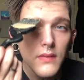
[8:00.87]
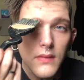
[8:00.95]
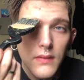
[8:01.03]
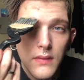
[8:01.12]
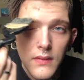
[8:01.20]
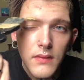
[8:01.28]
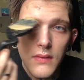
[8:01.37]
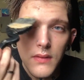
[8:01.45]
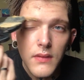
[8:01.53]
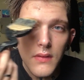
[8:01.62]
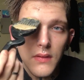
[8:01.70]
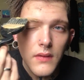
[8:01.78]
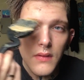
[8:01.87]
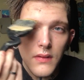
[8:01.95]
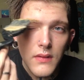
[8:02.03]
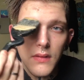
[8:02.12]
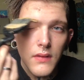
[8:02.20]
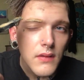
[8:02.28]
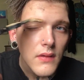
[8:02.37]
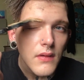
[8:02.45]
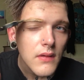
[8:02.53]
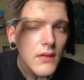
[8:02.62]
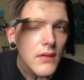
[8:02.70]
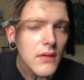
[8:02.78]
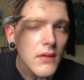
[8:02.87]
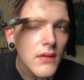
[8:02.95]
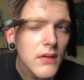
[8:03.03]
No one is speaking in this clip.